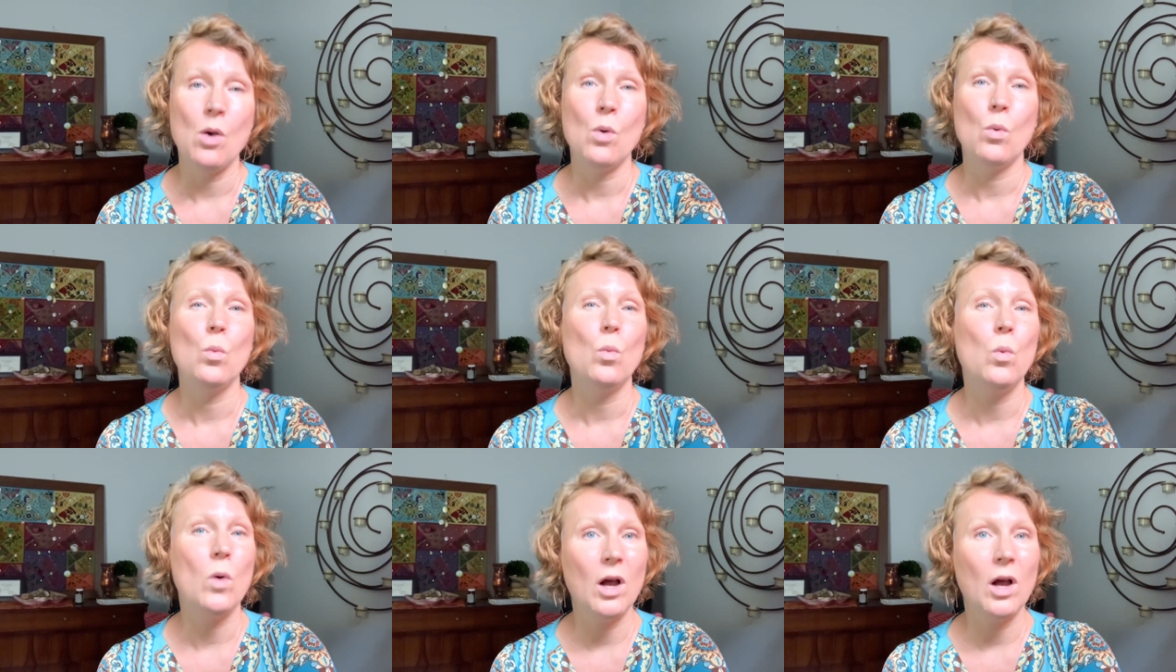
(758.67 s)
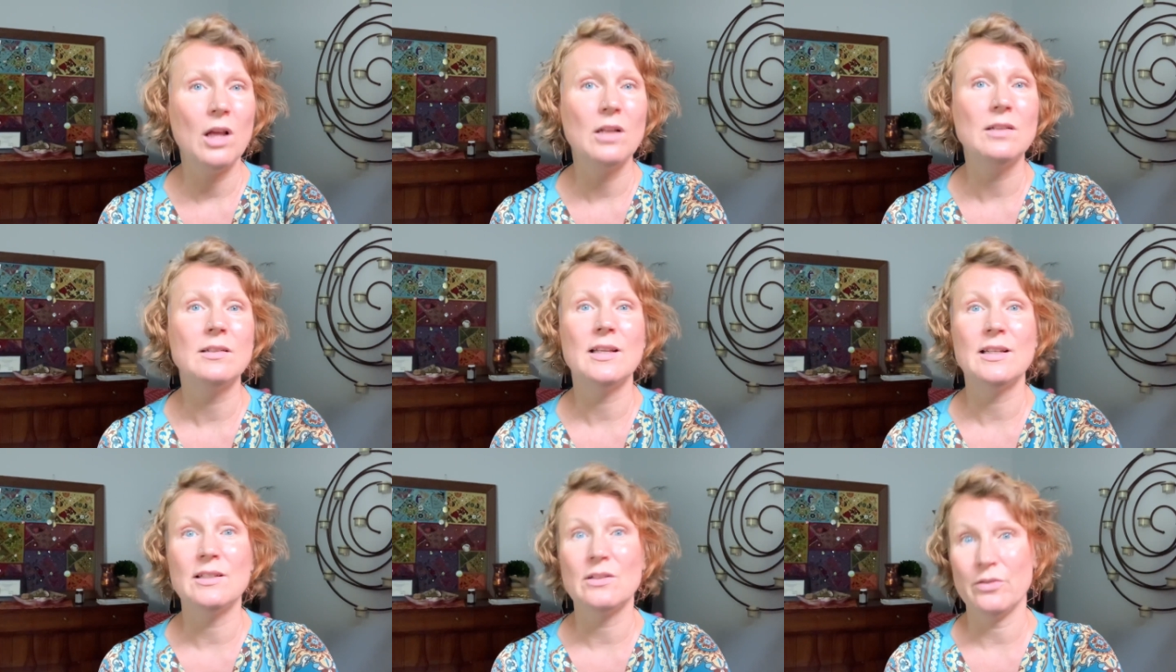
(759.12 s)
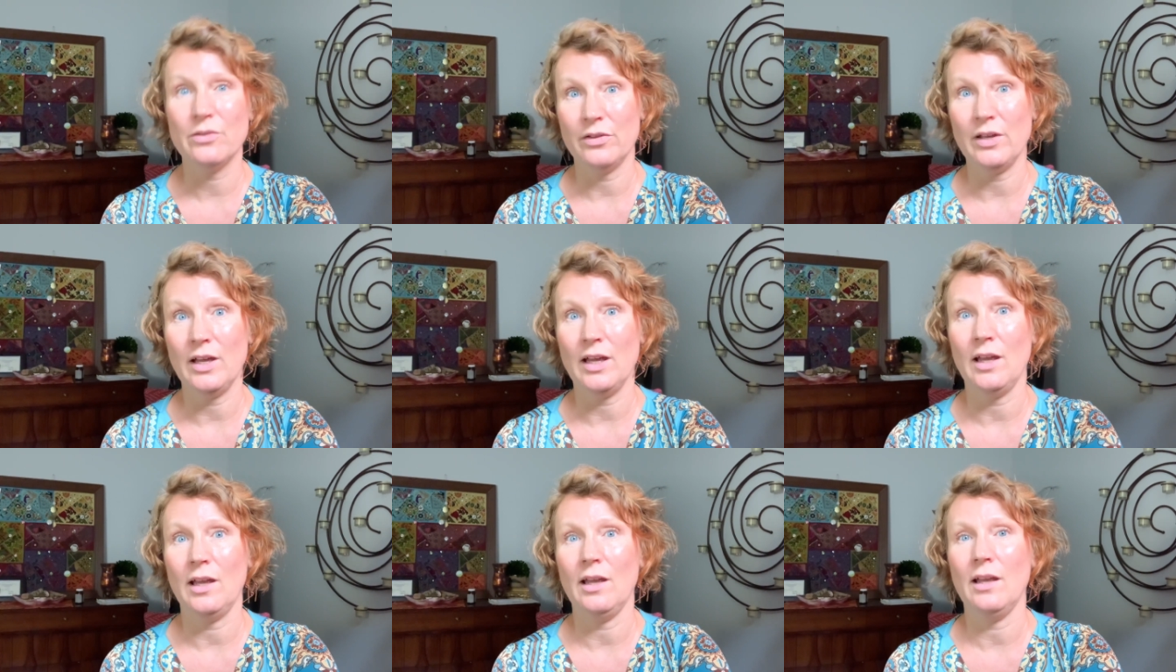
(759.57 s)
One little
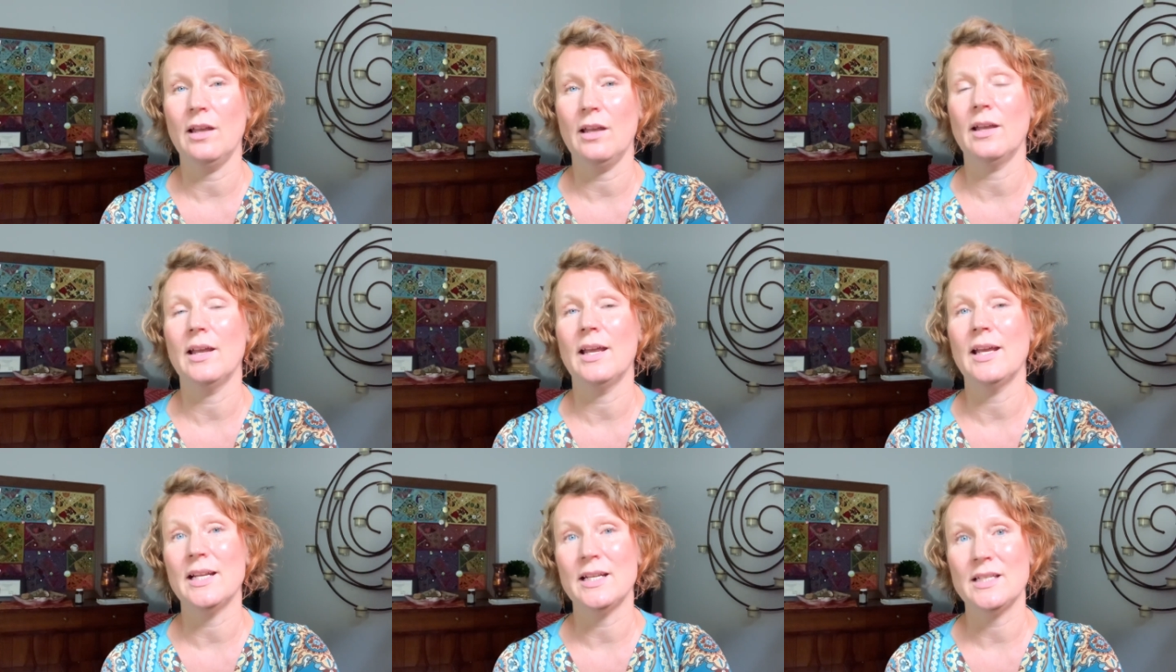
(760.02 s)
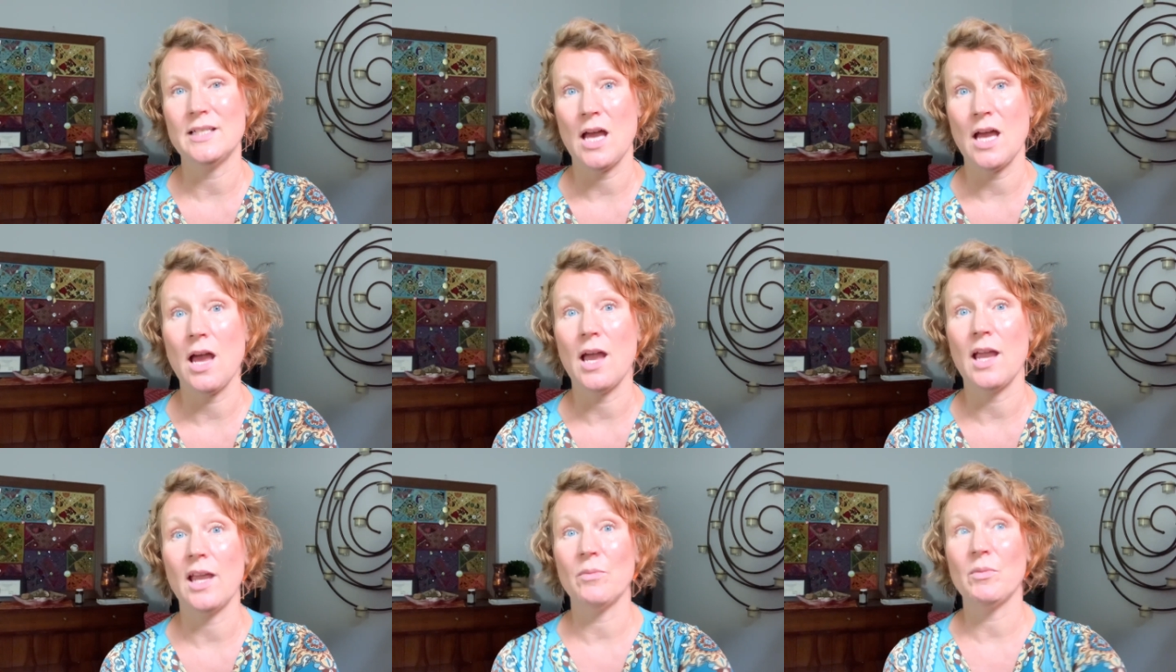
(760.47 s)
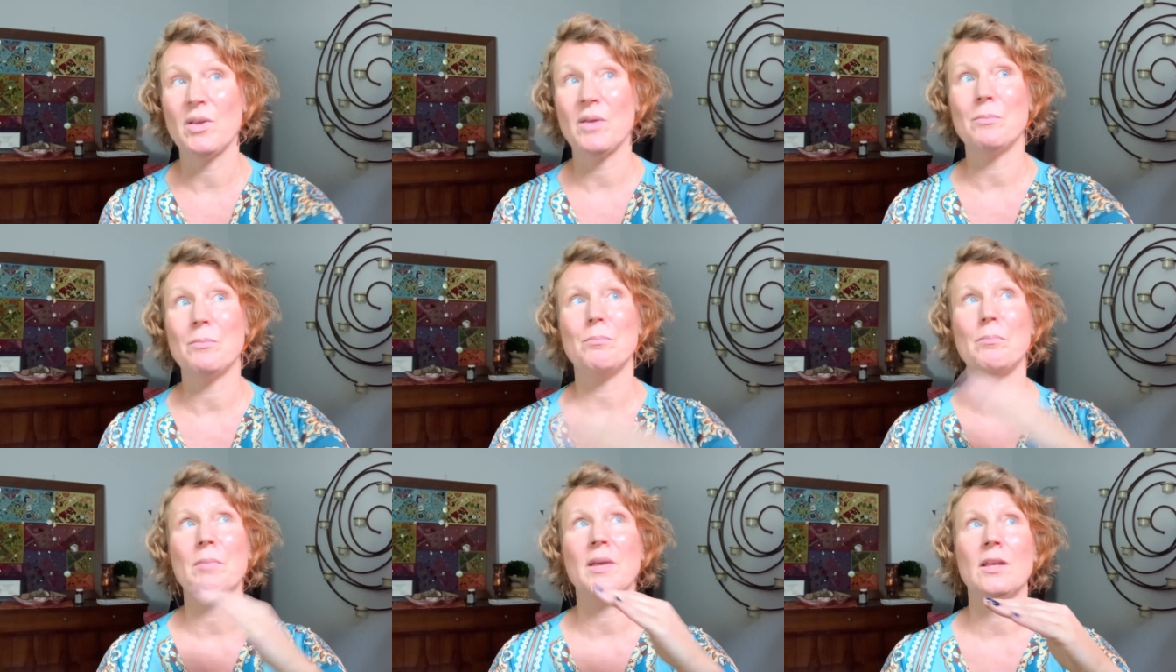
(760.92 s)
thing at a time
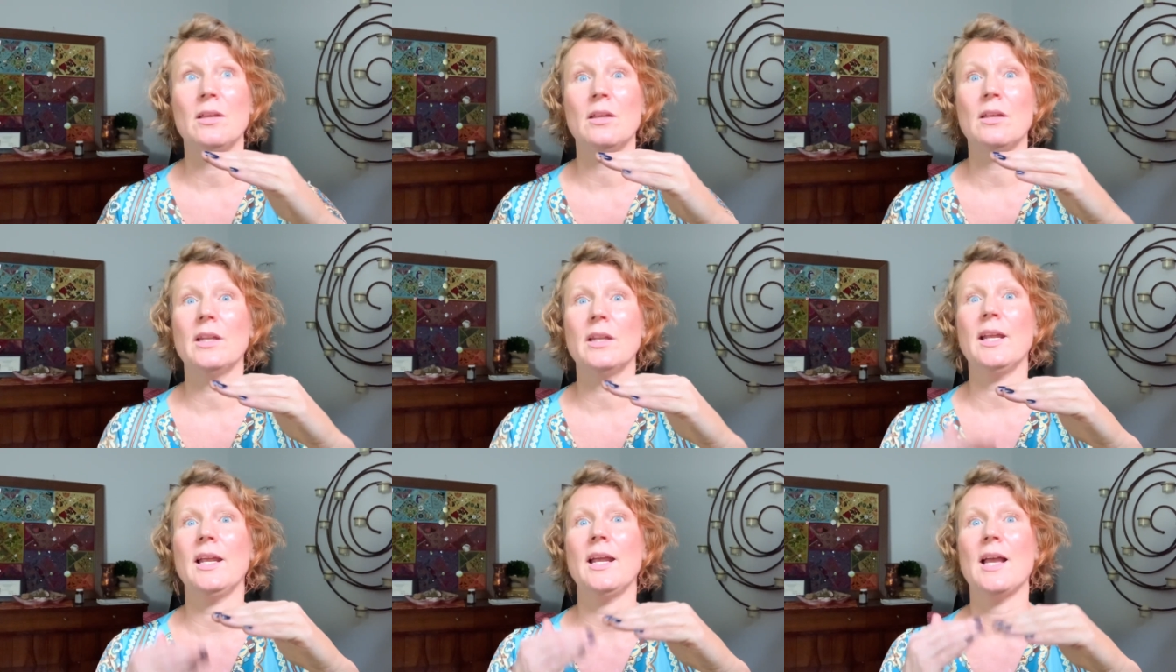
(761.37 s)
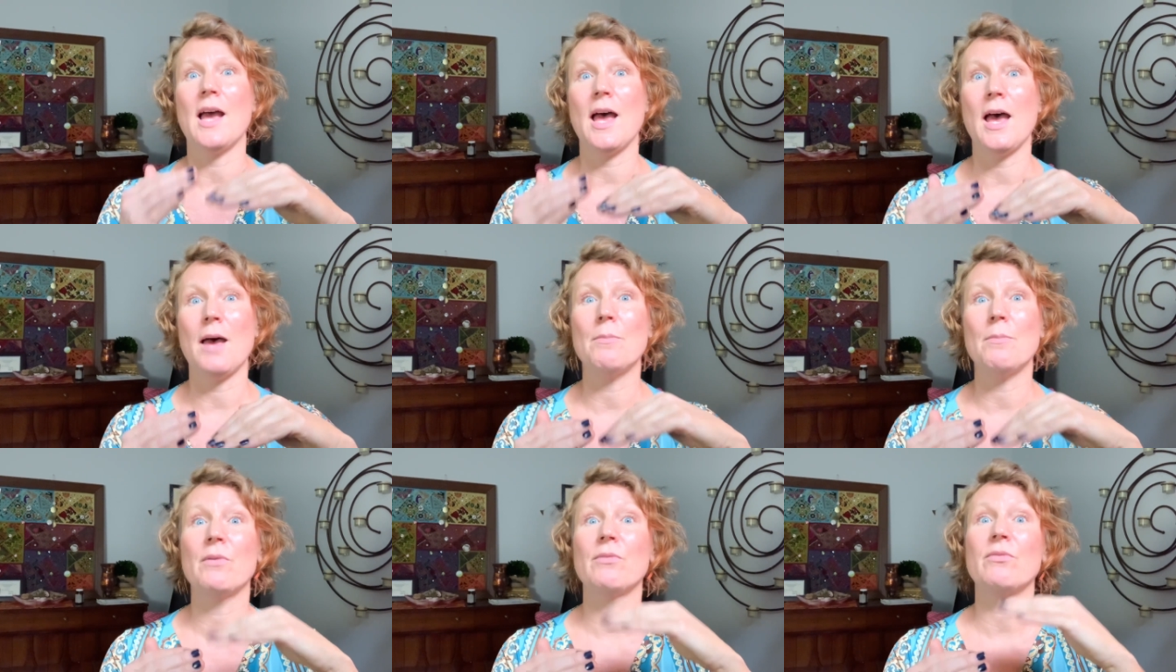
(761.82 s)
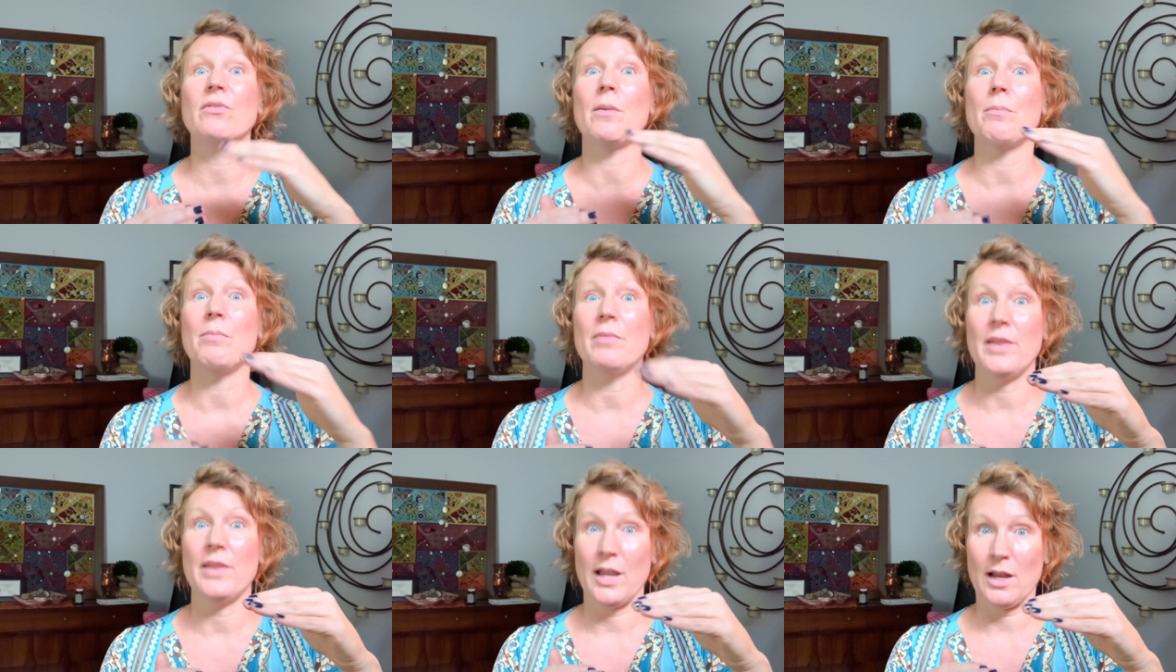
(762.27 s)
and building up
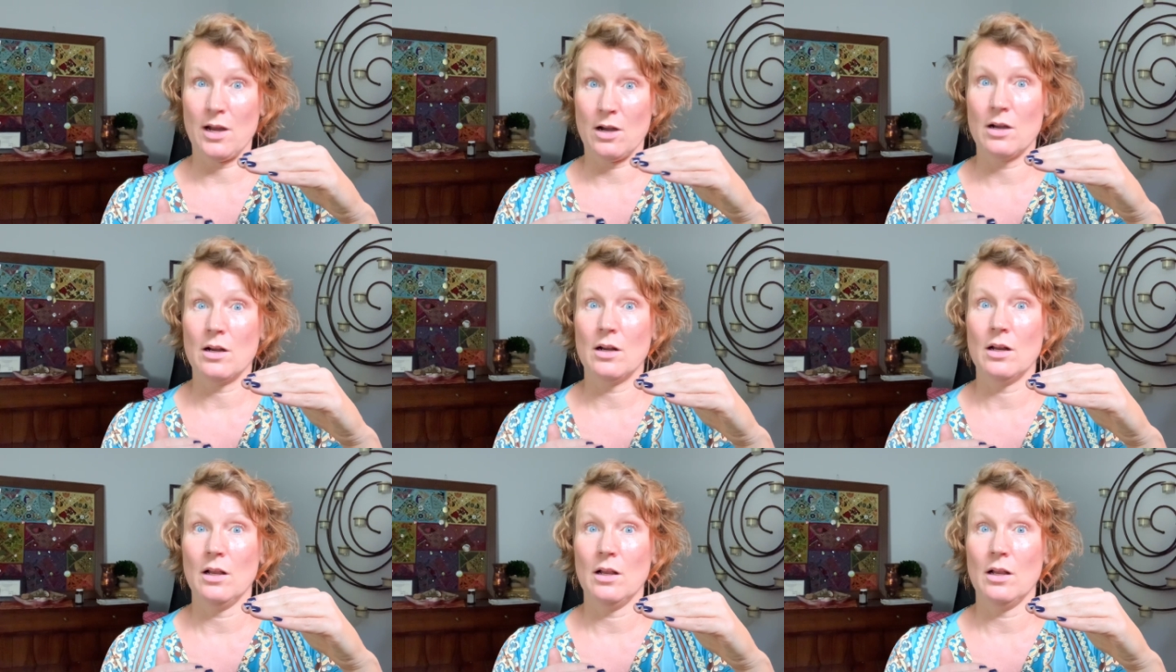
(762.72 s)
from there.